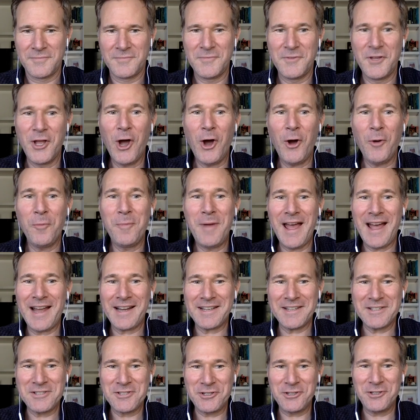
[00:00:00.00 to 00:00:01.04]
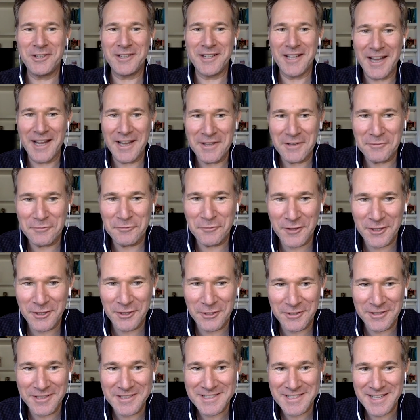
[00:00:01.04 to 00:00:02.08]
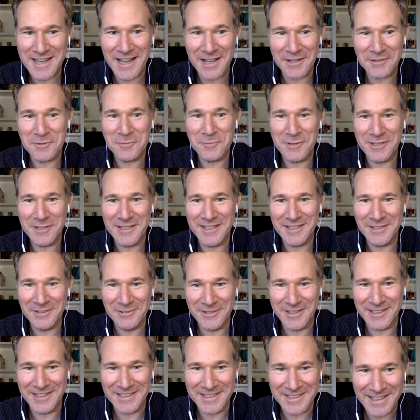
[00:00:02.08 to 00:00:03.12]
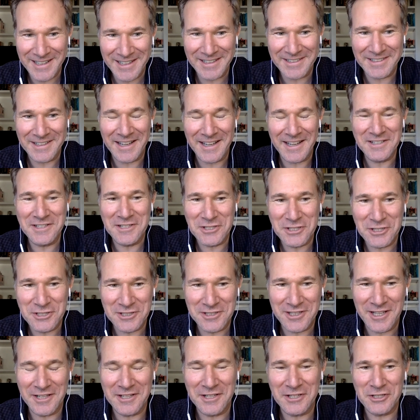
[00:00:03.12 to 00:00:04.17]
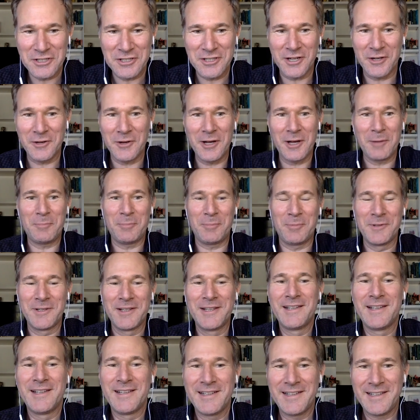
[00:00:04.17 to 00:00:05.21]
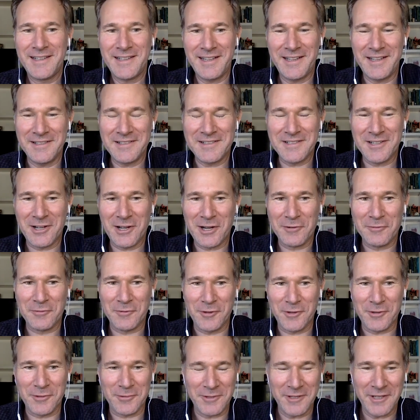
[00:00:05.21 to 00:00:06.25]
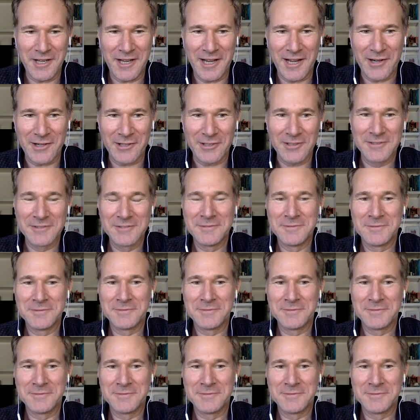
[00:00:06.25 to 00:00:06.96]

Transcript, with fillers: No, Matt, because you're the guy that figured this out to begin with. I, I just tend to show up and talk for an hour.